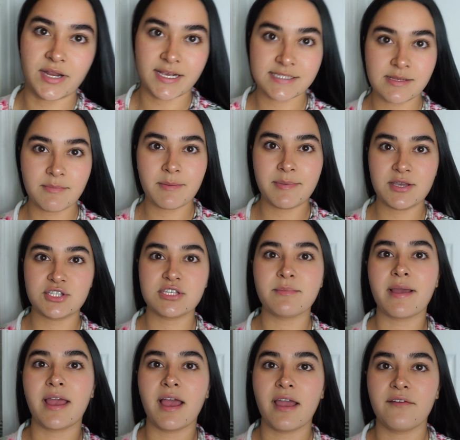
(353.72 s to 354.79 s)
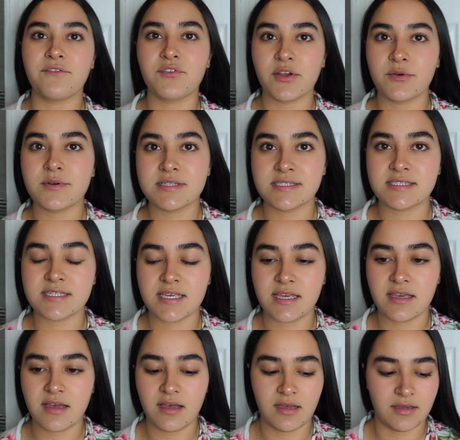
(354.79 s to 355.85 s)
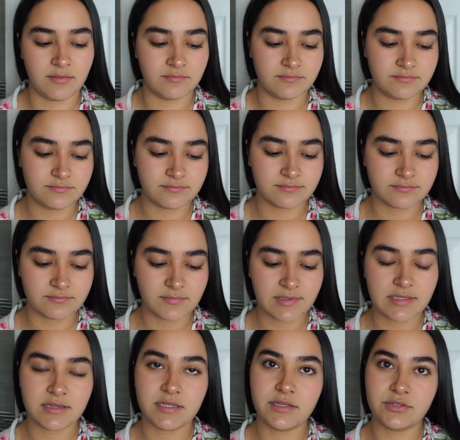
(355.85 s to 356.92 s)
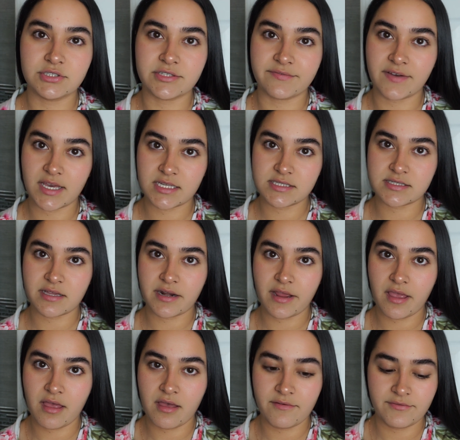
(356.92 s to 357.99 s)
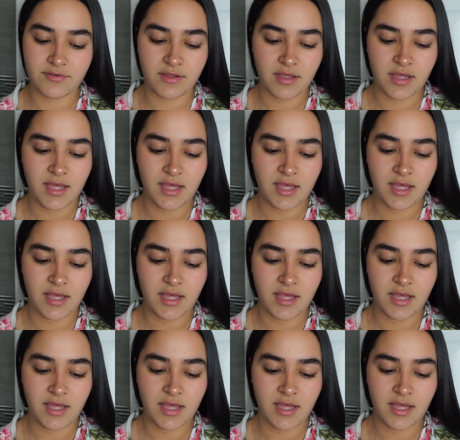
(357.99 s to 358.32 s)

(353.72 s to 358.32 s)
next I'm gonna be using my high frequency little device that I have.